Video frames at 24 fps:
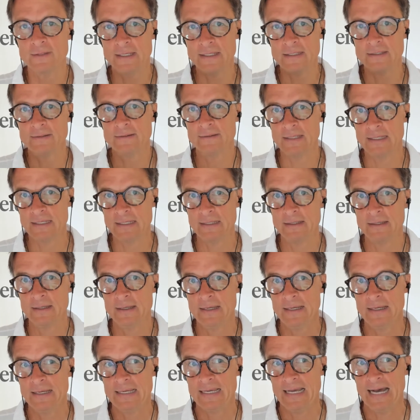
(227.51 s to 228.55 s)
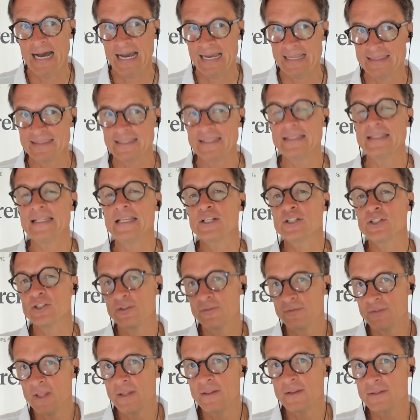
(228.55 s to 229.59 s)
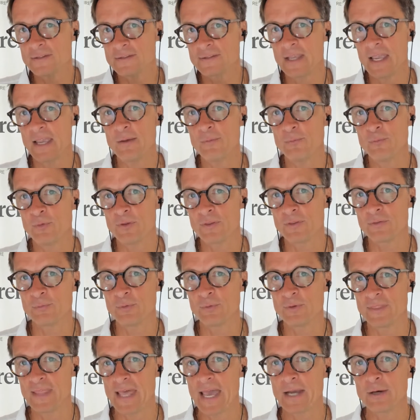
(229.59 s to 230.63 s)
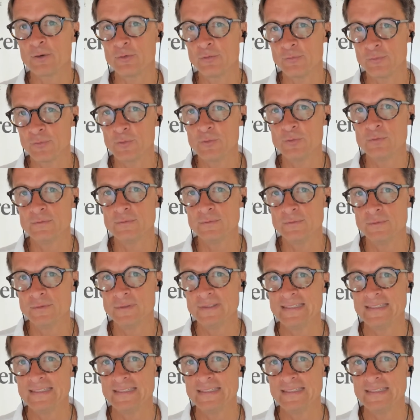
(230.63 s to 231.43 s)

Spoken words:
I think they should have done the same with agri-food,